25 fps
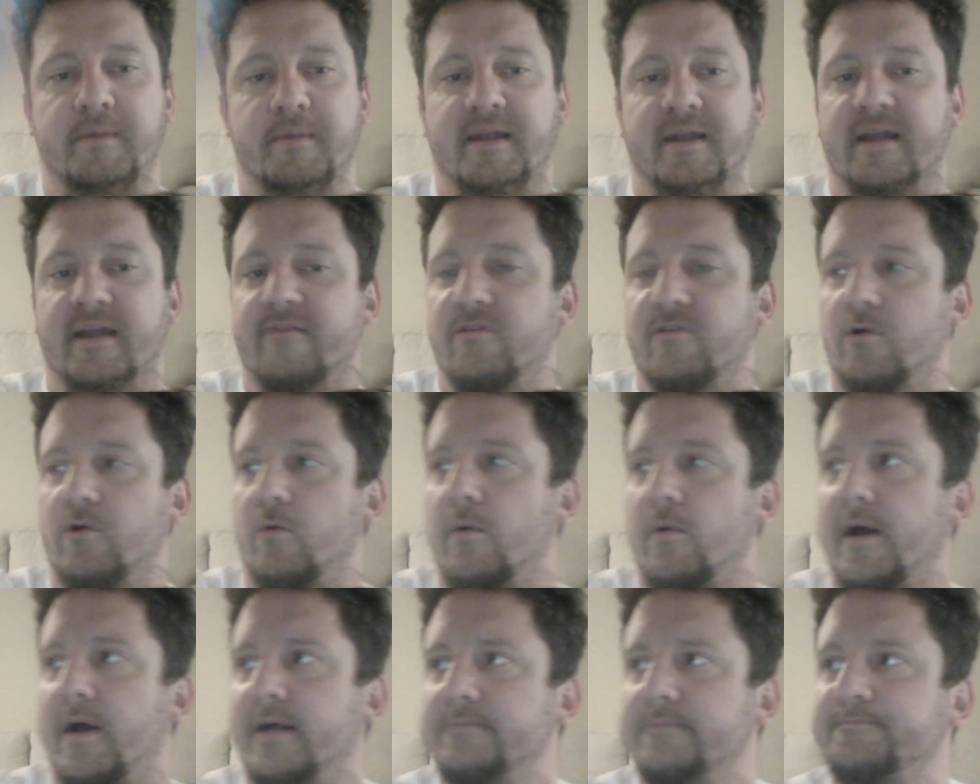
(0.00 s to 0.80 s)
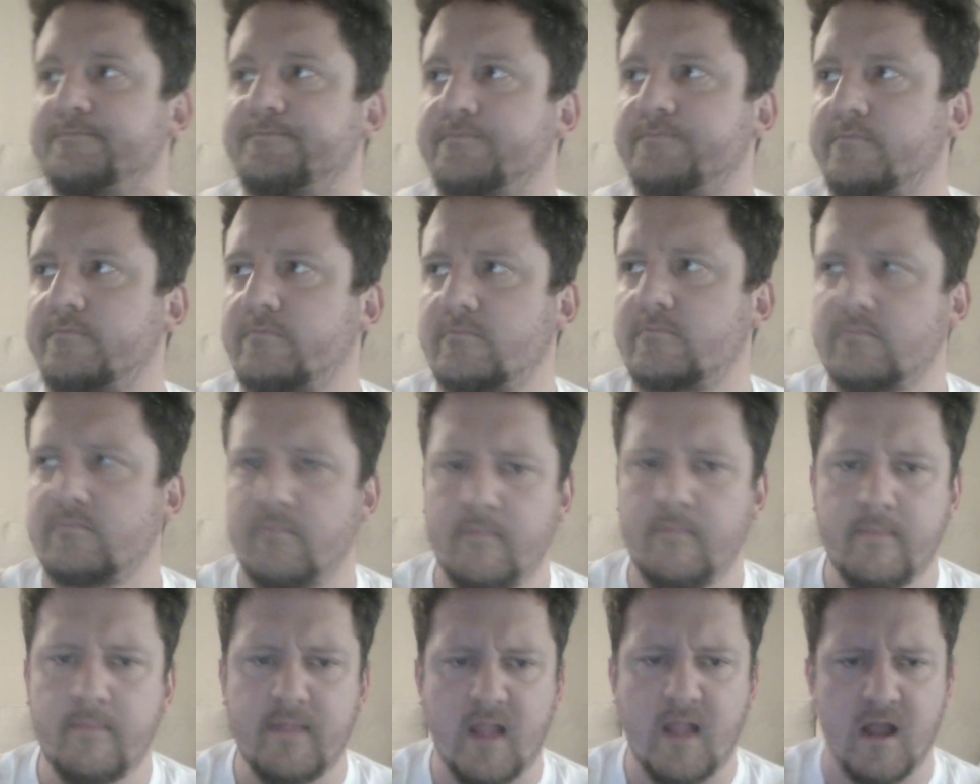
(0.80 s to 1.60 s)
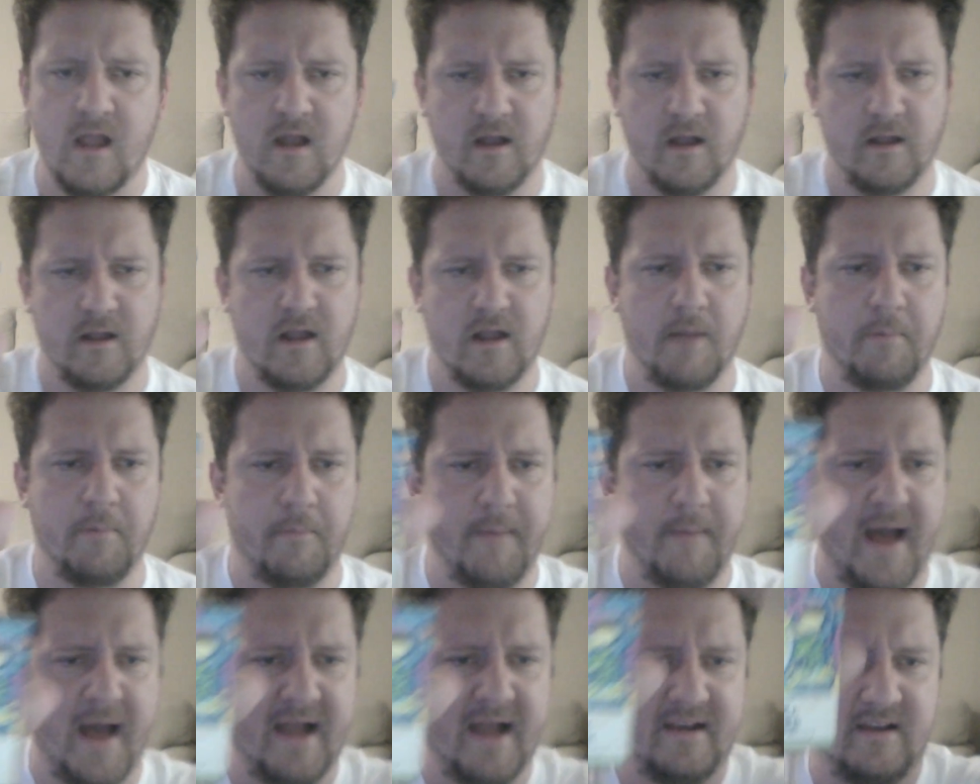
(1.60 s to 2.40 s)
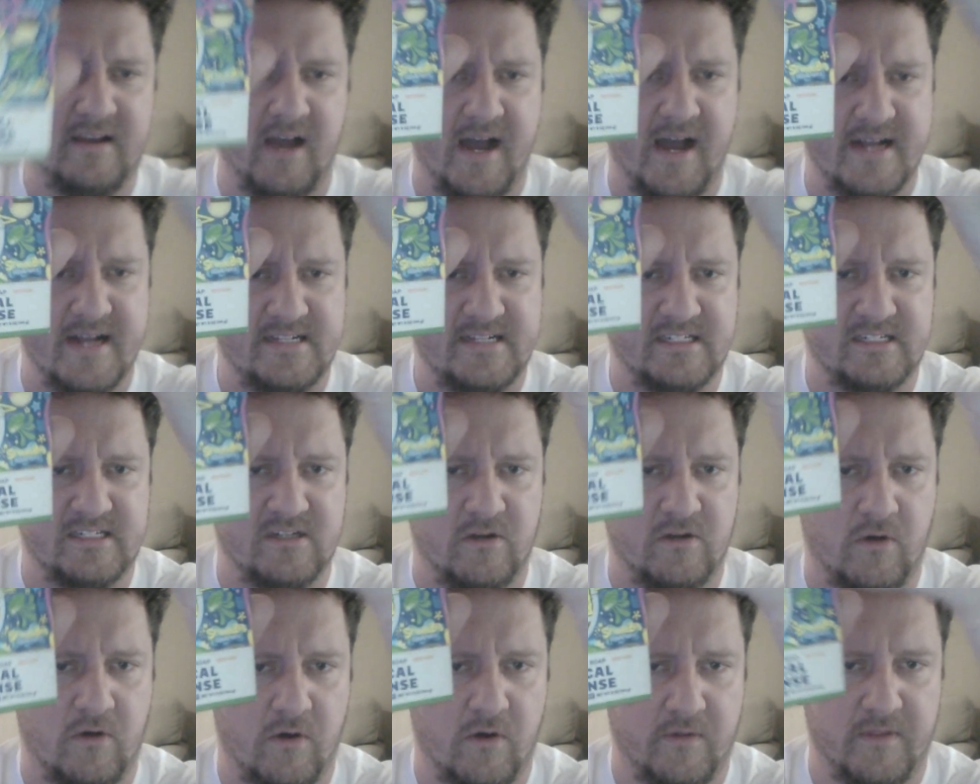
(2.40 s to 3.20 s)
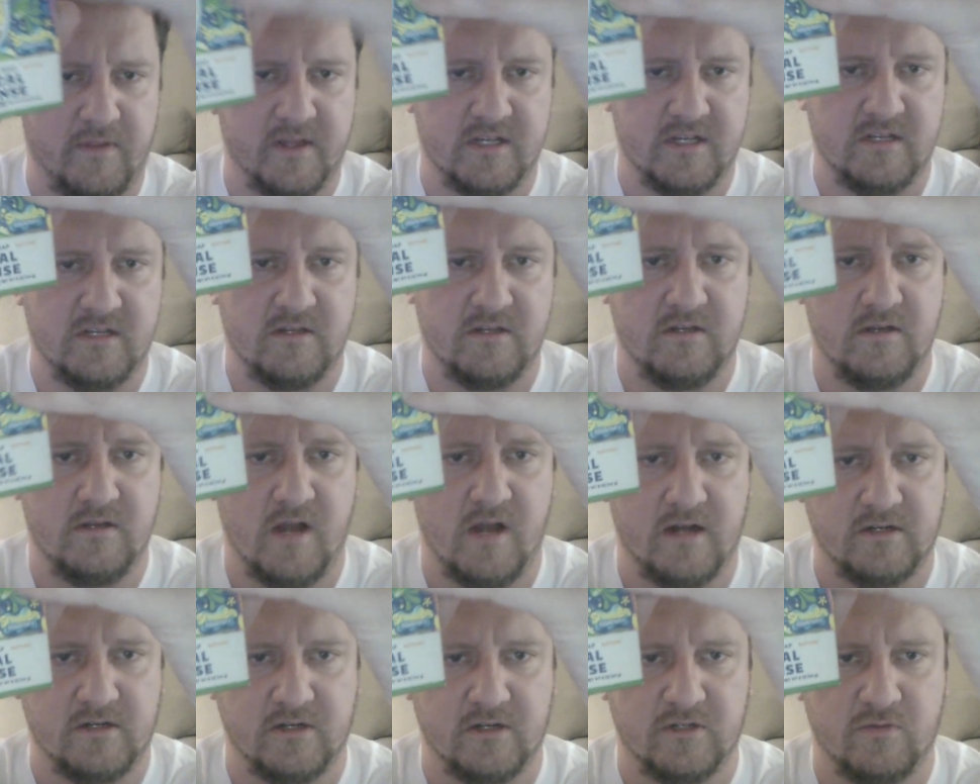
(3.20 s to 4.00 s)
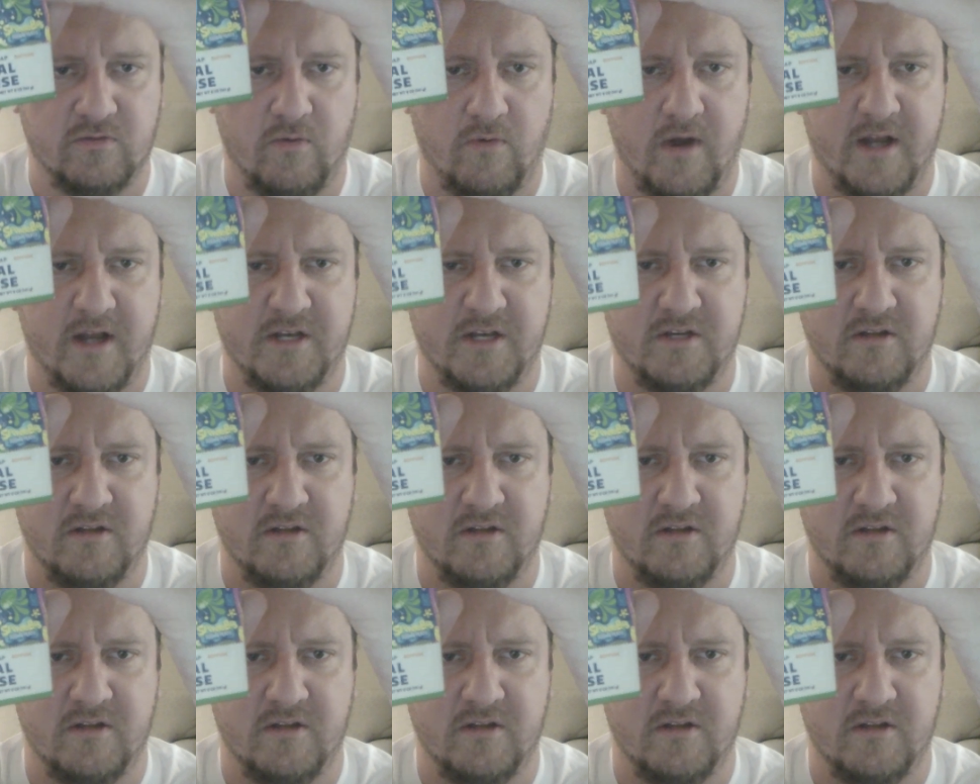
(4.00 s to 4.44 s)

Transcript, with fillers: be giving away. We gonna give couple this bad away. cuts on this Dr. Squatch.